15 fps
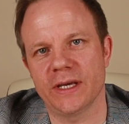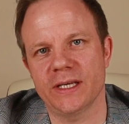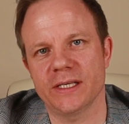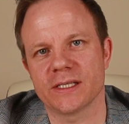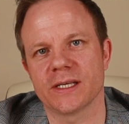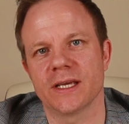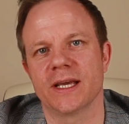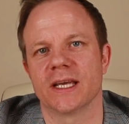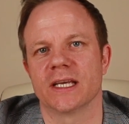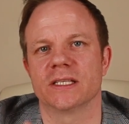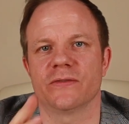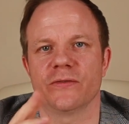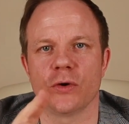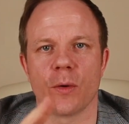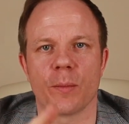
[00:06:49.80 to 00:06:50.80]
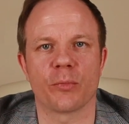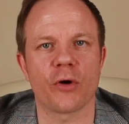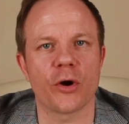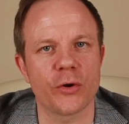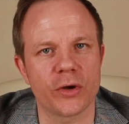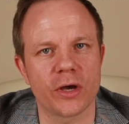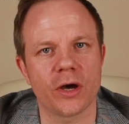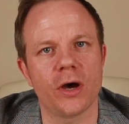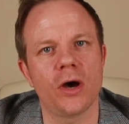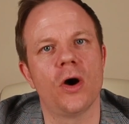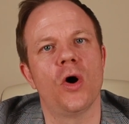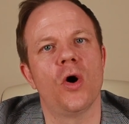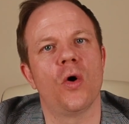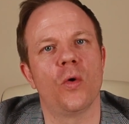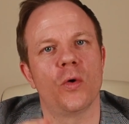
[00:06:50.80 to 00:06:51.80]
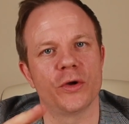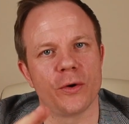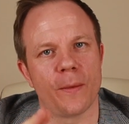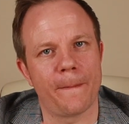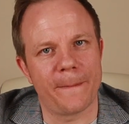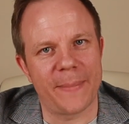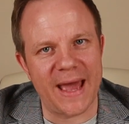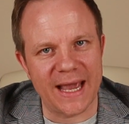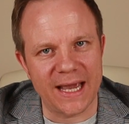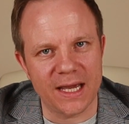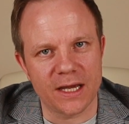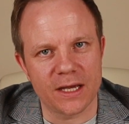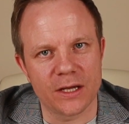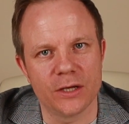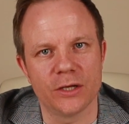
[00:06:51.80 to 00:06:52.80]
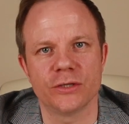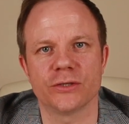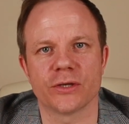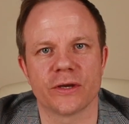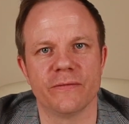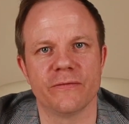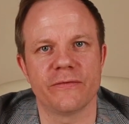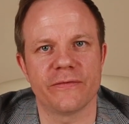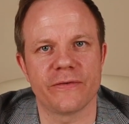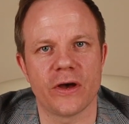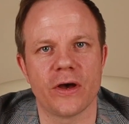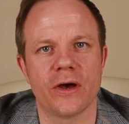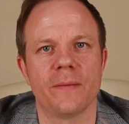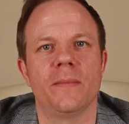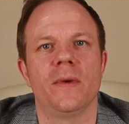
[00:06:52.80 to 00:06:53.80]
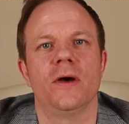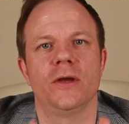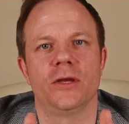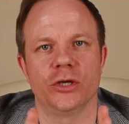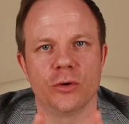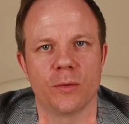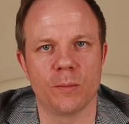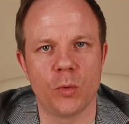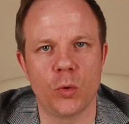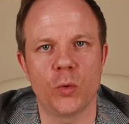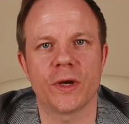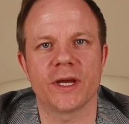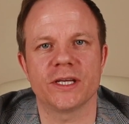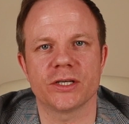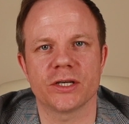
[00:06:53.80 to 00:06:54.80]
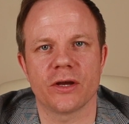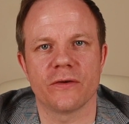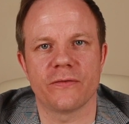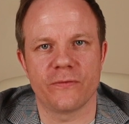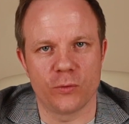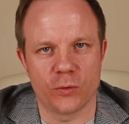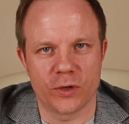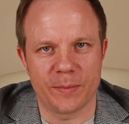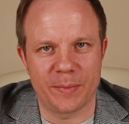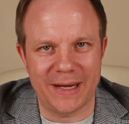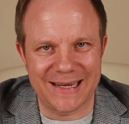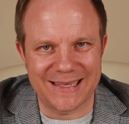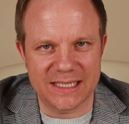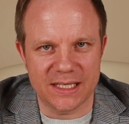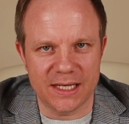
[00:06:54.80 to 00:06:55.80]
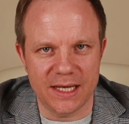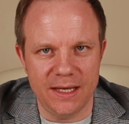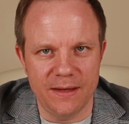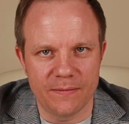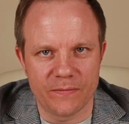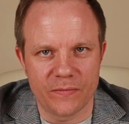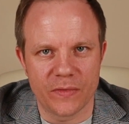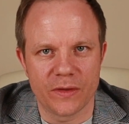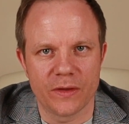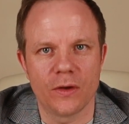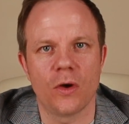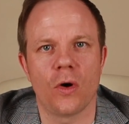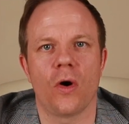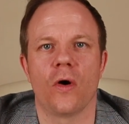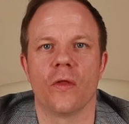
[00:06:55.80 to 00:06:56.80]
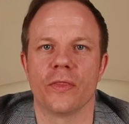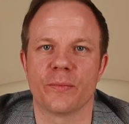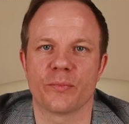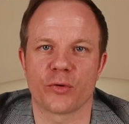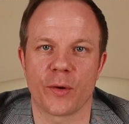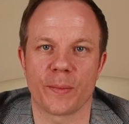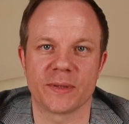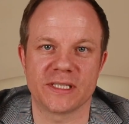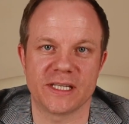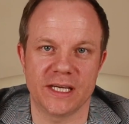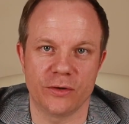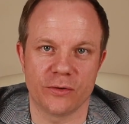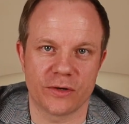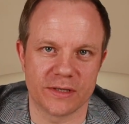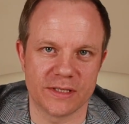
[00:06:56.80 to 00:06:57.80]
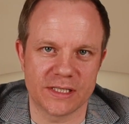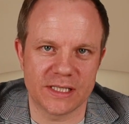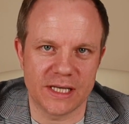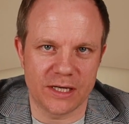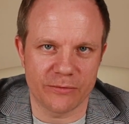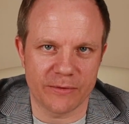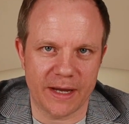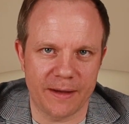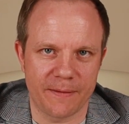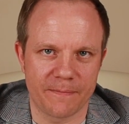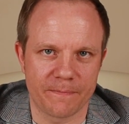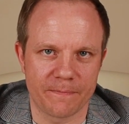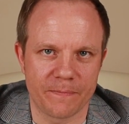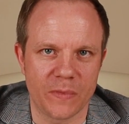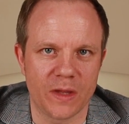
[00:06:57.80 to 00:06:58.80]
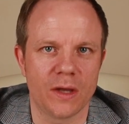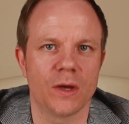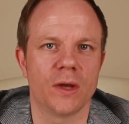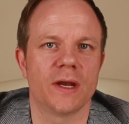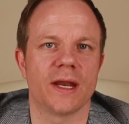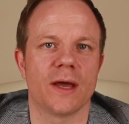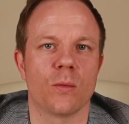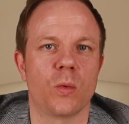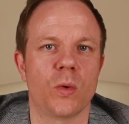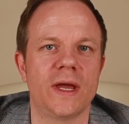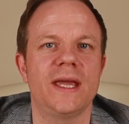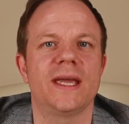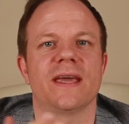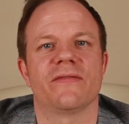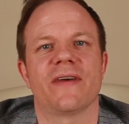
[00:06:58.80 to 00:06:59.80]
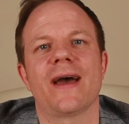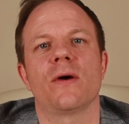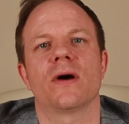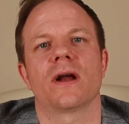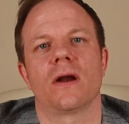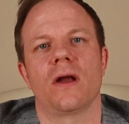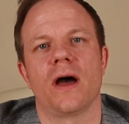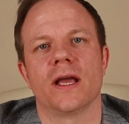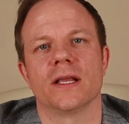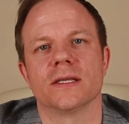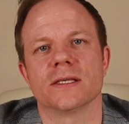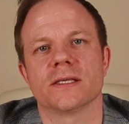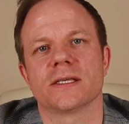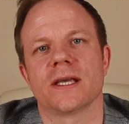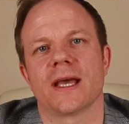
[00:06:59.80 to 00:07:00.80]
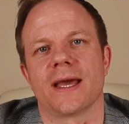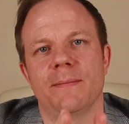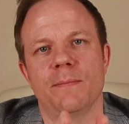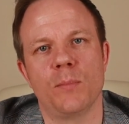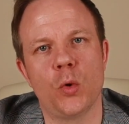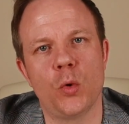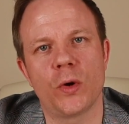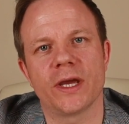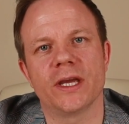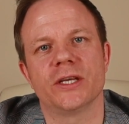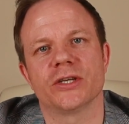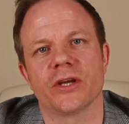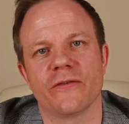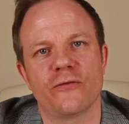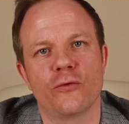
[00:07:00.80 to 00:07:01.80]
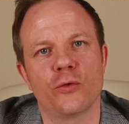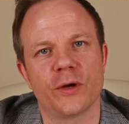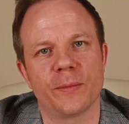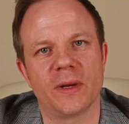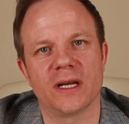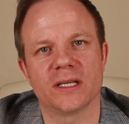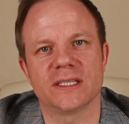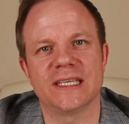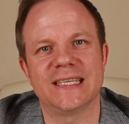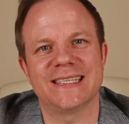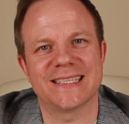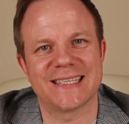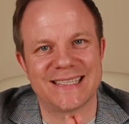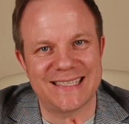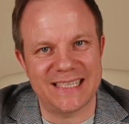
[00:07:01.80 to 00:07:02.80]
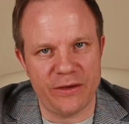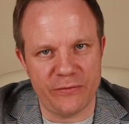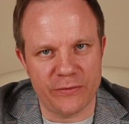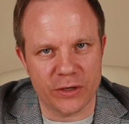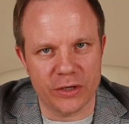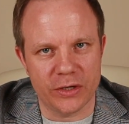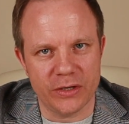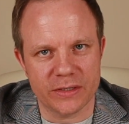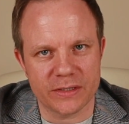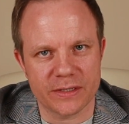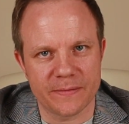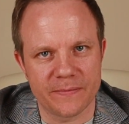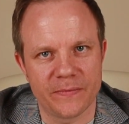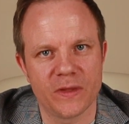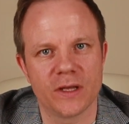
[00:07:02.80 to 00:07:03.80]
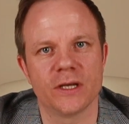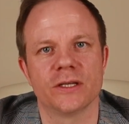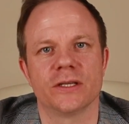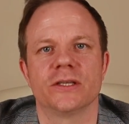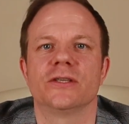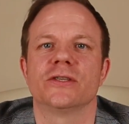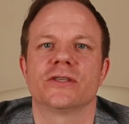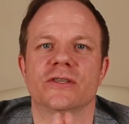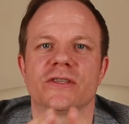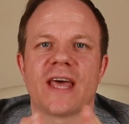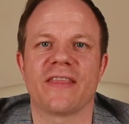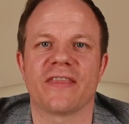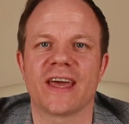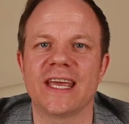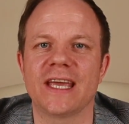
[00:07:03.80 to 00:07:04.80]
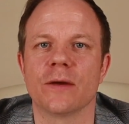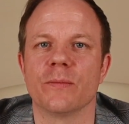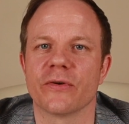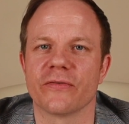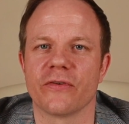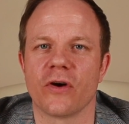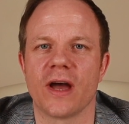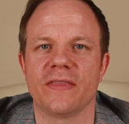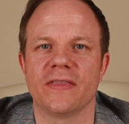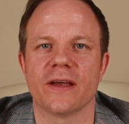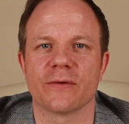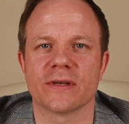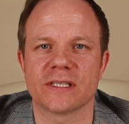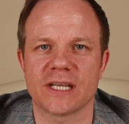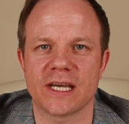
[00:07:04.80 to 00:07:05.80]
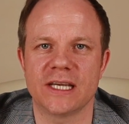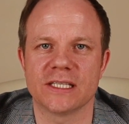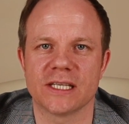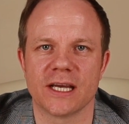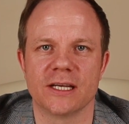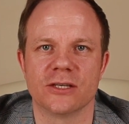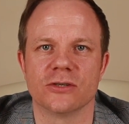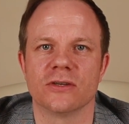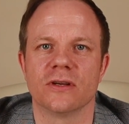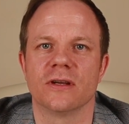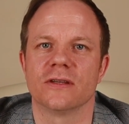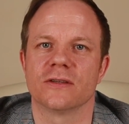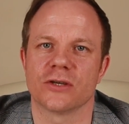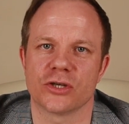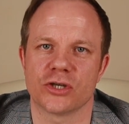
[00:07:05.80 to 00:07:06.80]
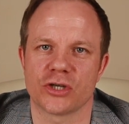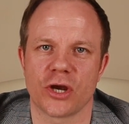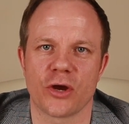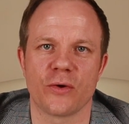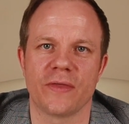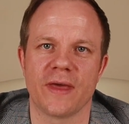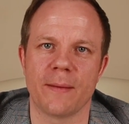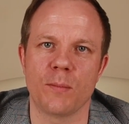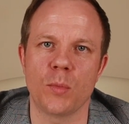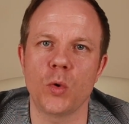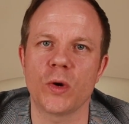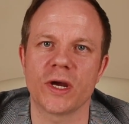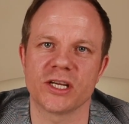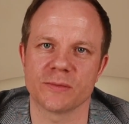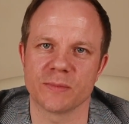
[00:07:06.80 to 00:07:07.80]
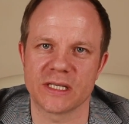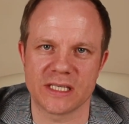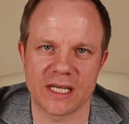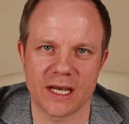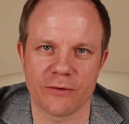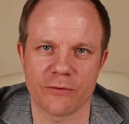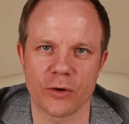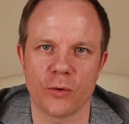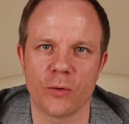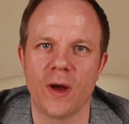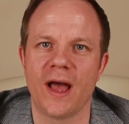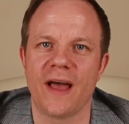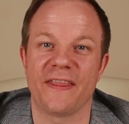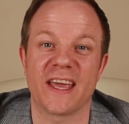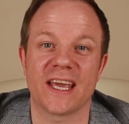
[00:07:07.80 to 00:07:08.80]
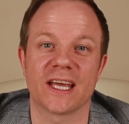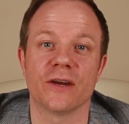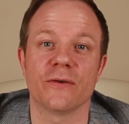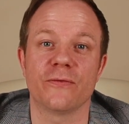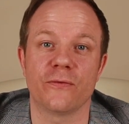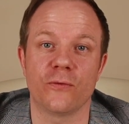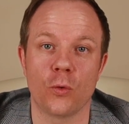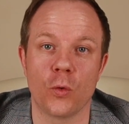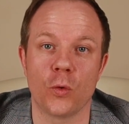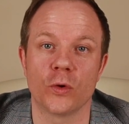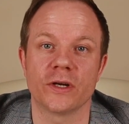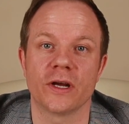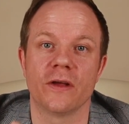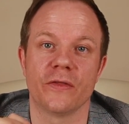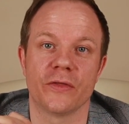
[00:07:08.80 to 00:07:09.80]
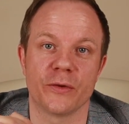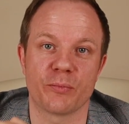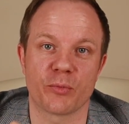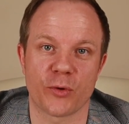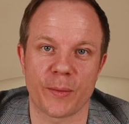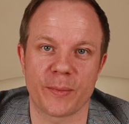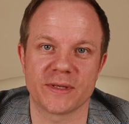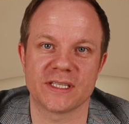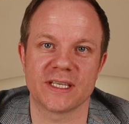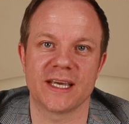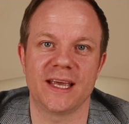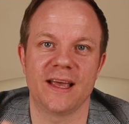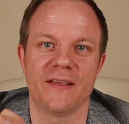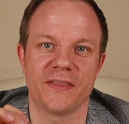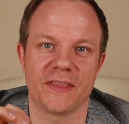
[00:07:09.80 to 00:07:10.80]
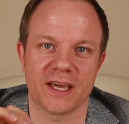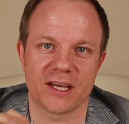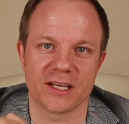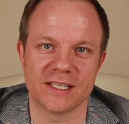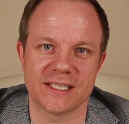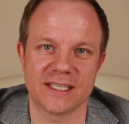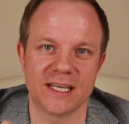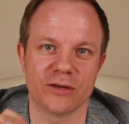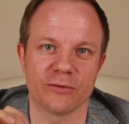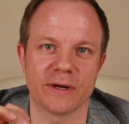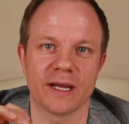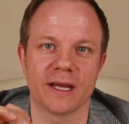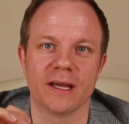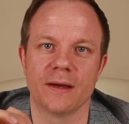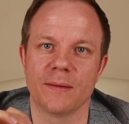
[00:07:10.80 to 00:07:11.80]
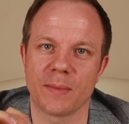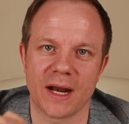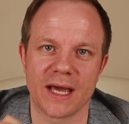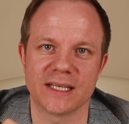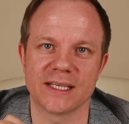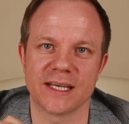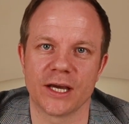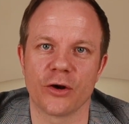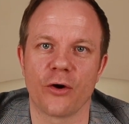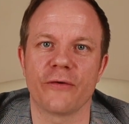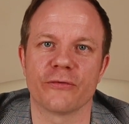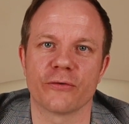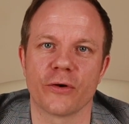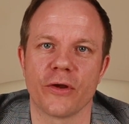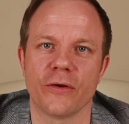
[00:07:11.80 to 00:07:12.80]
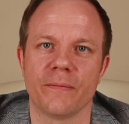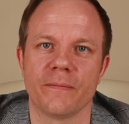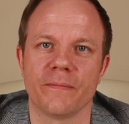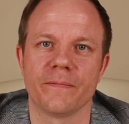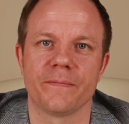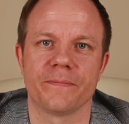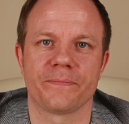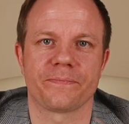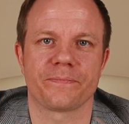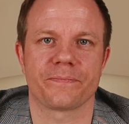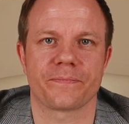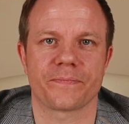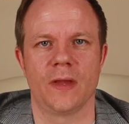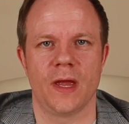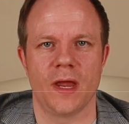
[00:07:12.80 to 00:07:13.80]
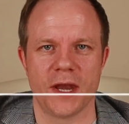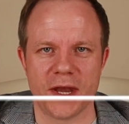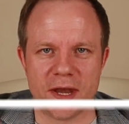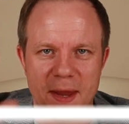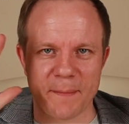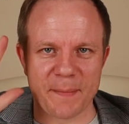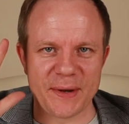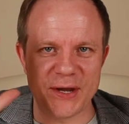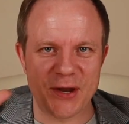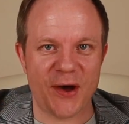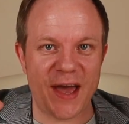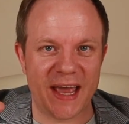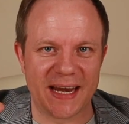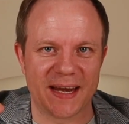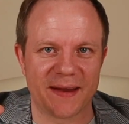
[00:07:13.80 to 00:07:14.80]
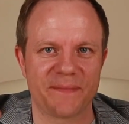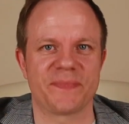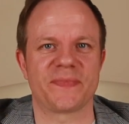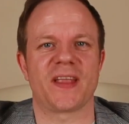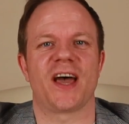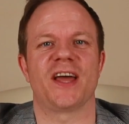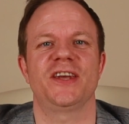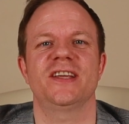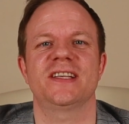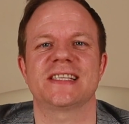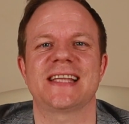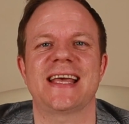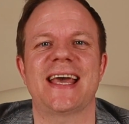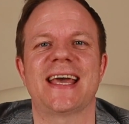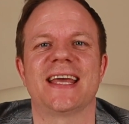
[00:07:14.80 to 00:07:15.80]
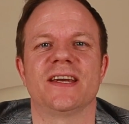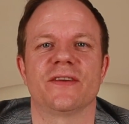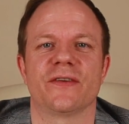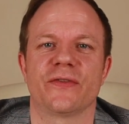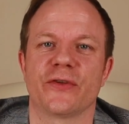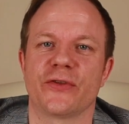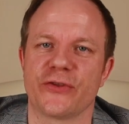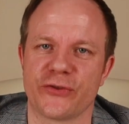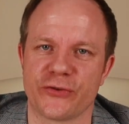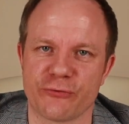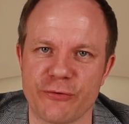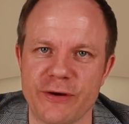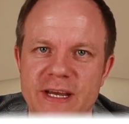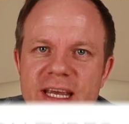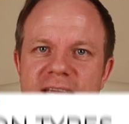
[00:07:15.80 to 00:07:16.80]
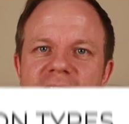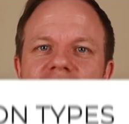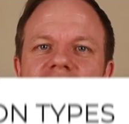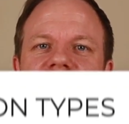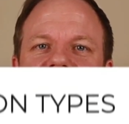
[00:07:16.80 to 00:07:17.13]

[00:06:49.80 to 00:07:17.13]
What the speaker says: this is for your broker or your bank to confirm your mortgage affordability on the property you're considering. Now, we give our clients a mortgage affordability certificate so that they provide their estate agent to show their mortgage material and they can afford the property they're considering placing an offer on. Number 9, understand the 3